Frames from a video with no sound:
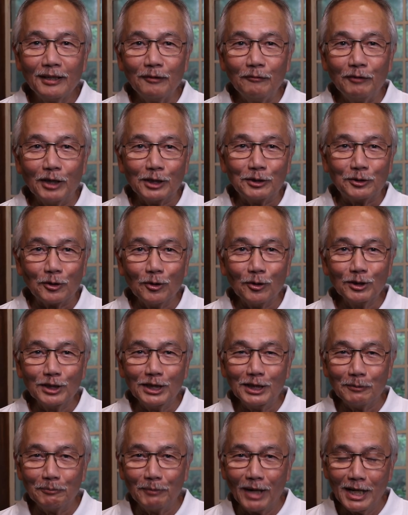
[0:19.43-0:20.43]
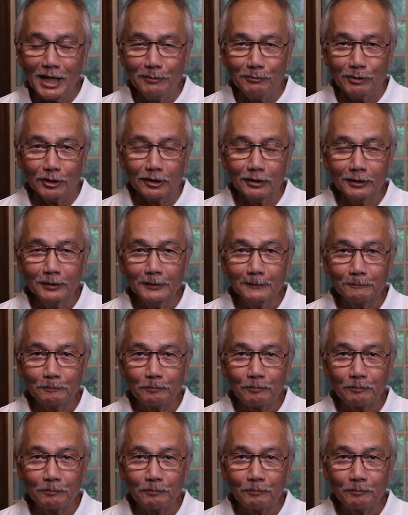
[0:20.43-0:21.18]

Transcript: We are told in the Bible,